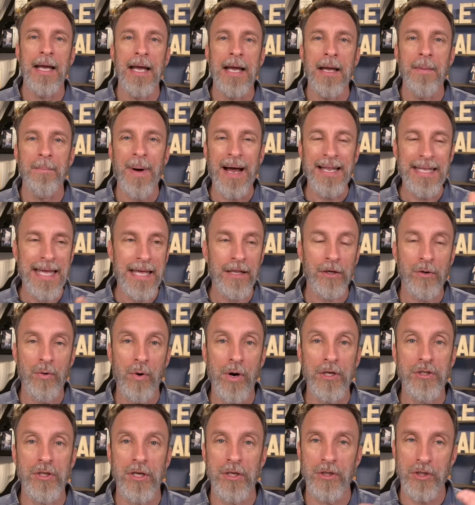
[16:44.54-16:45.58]
By the end of the
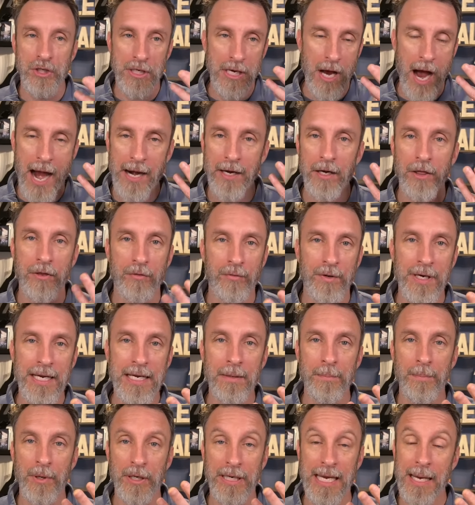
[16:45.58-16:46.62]
course, she hired three
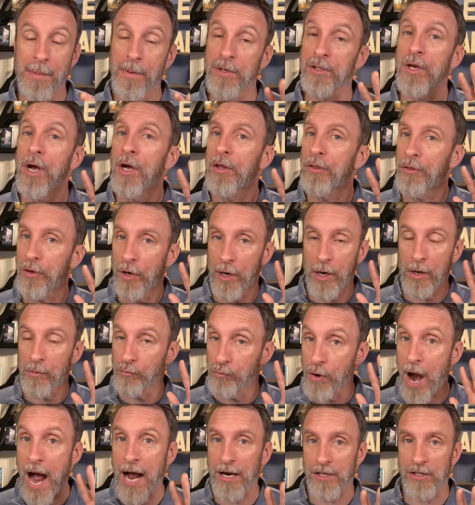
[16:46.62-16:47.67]
bookkeepers. They're
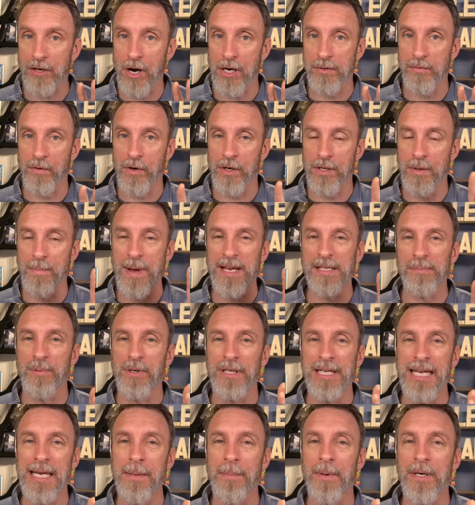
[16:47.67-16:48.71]
rock stars for her, the best
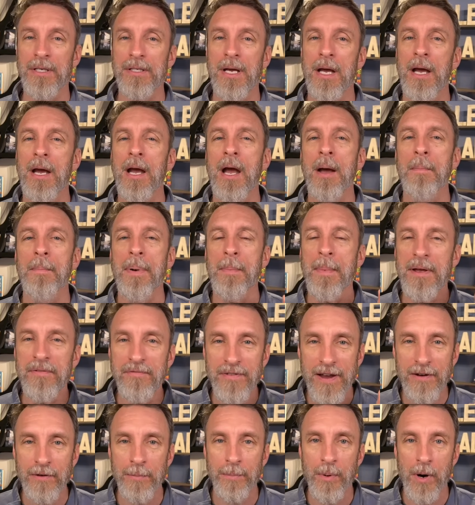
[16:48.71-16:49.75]
bookkeepers. But my
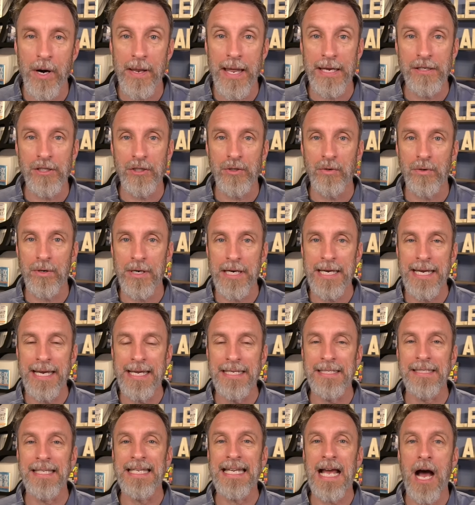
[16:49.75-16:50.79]
favorite part of that story
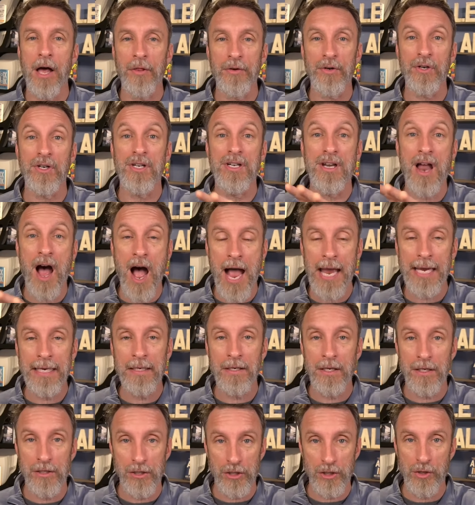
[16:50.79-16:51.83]
is the other
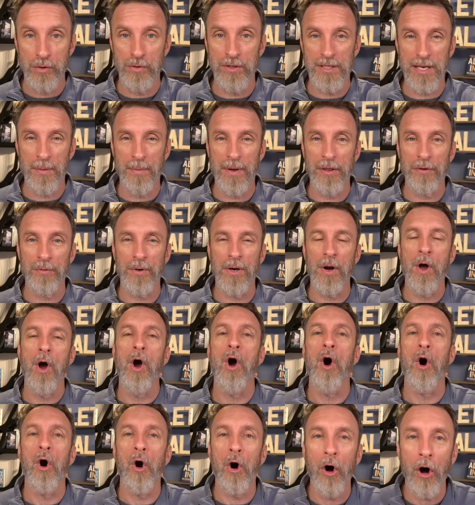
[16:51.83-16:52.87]
nine students that went through it
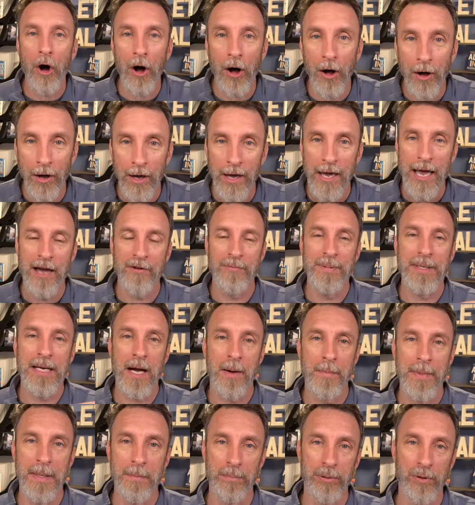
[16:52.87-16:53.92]
all have
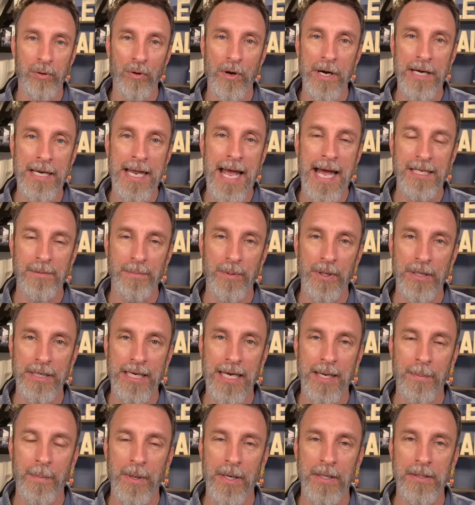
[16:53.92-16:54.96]
become employed as
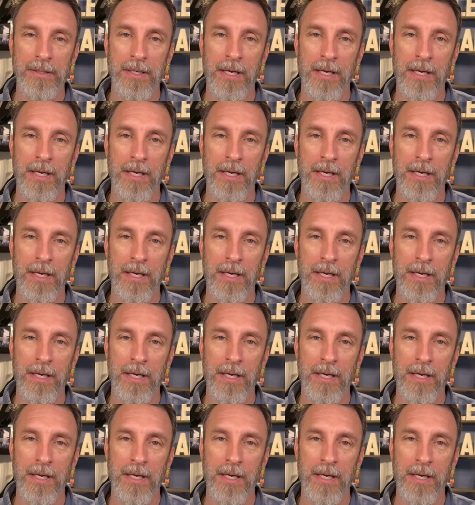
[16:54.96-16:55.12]
bookkeepers.